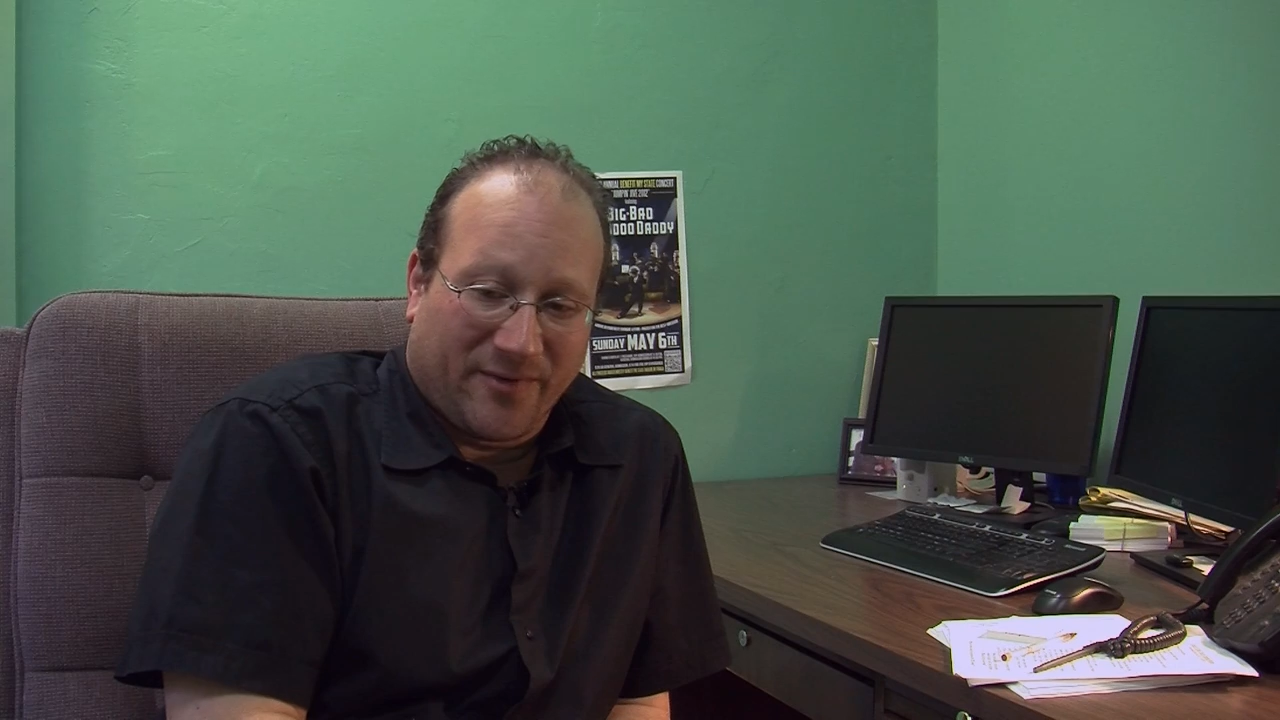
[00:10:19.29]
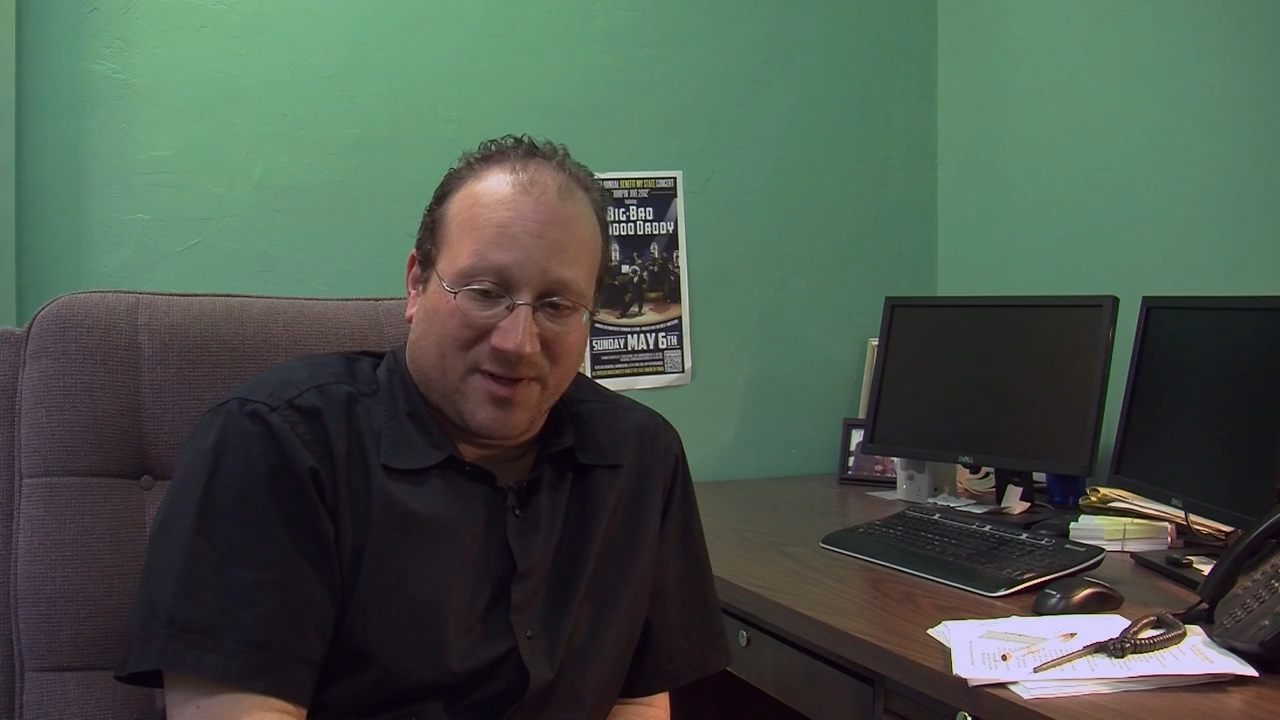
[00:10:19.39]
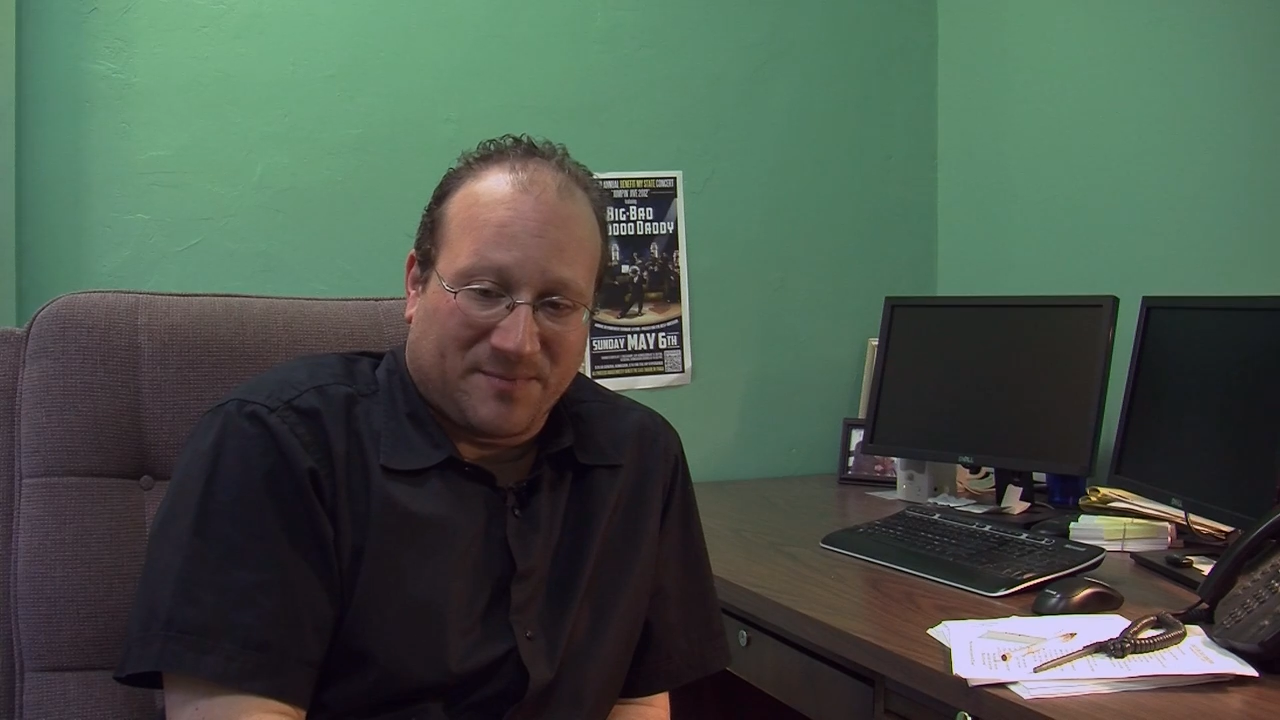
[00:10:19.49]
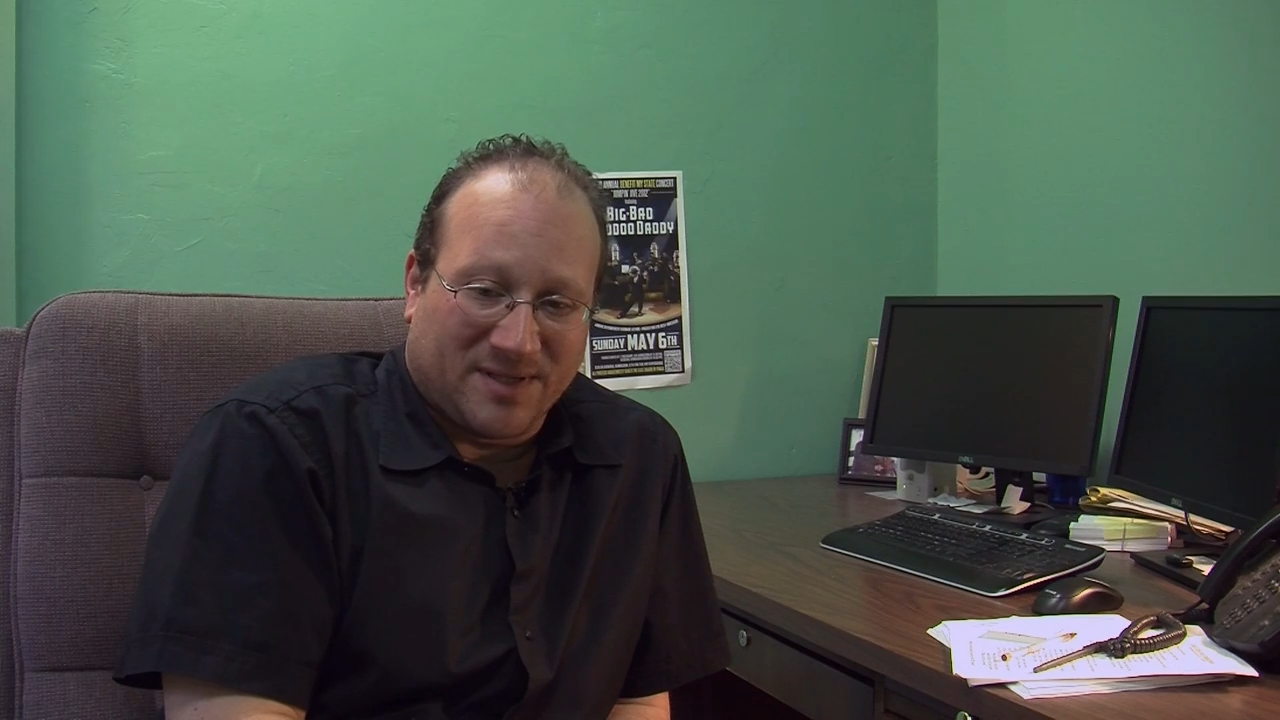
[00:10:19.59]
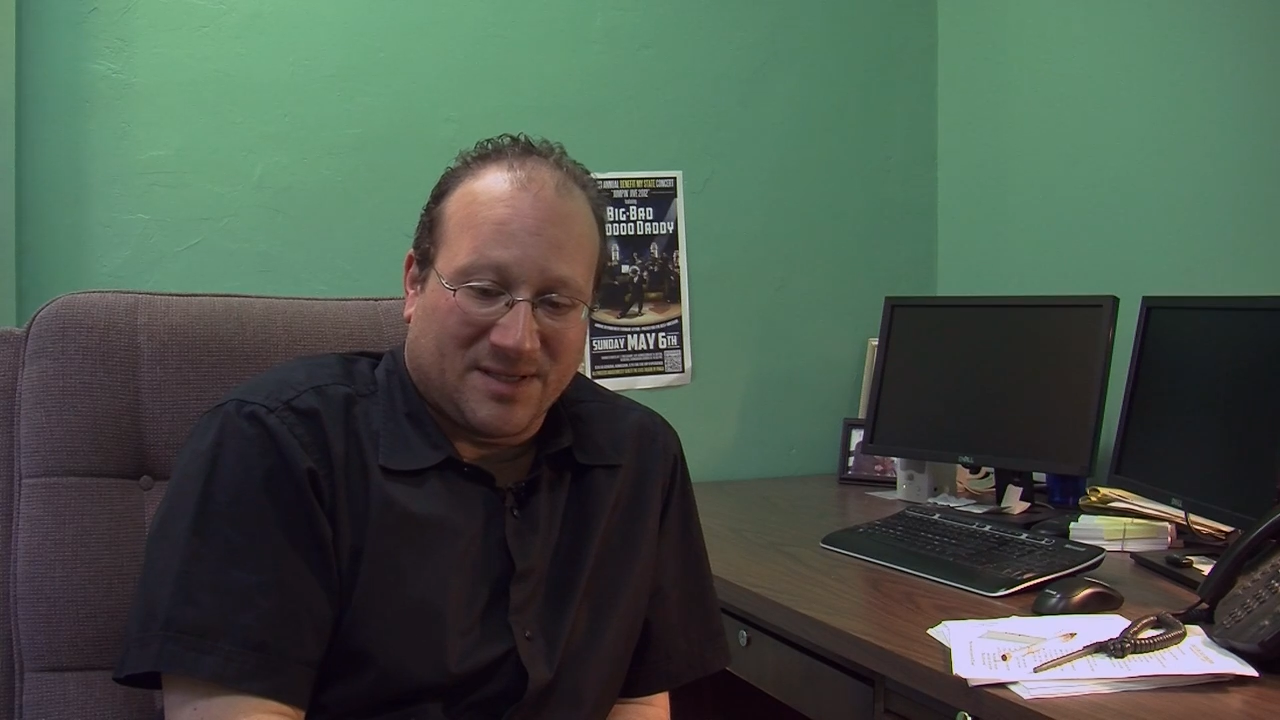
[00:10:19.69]
in this
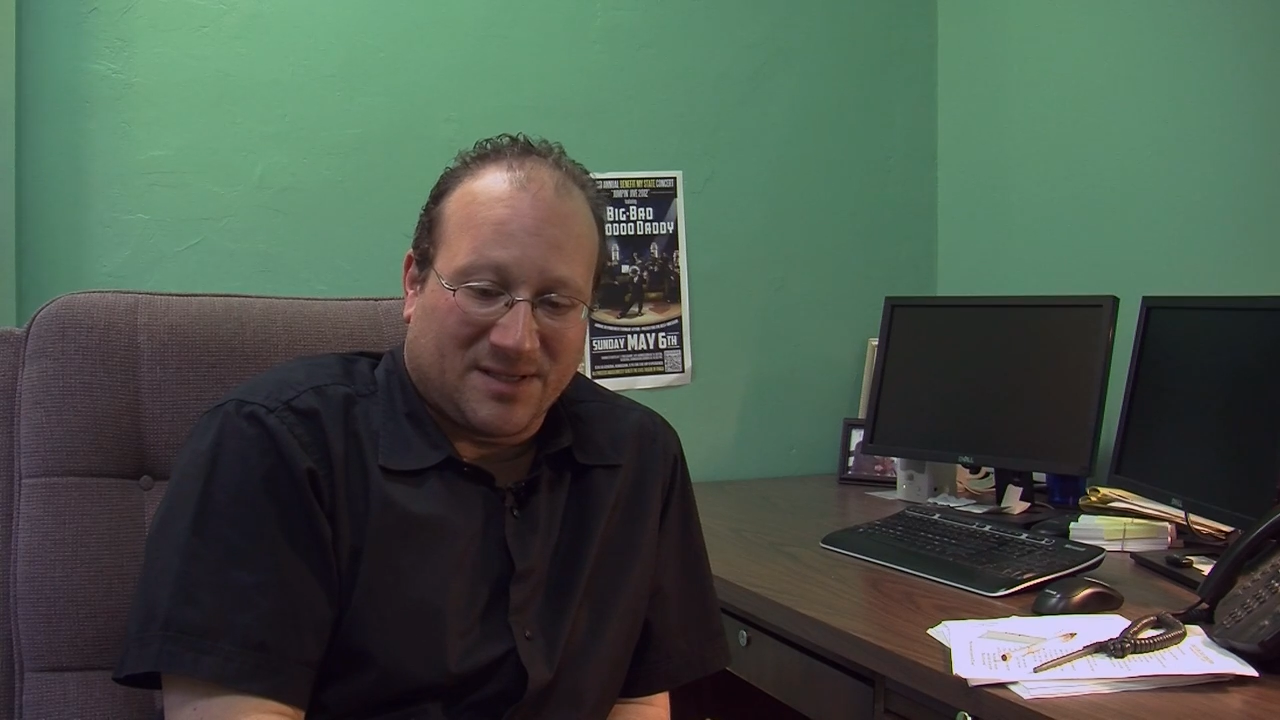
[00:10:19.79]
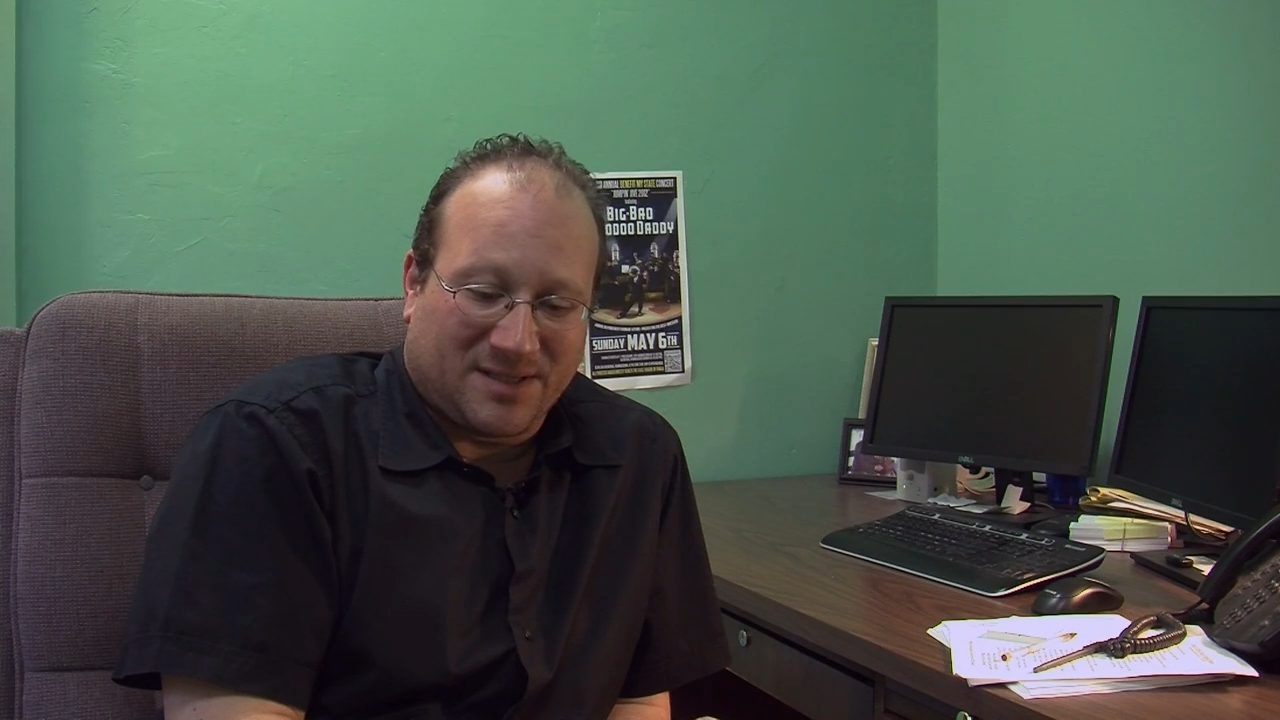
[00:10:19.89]
business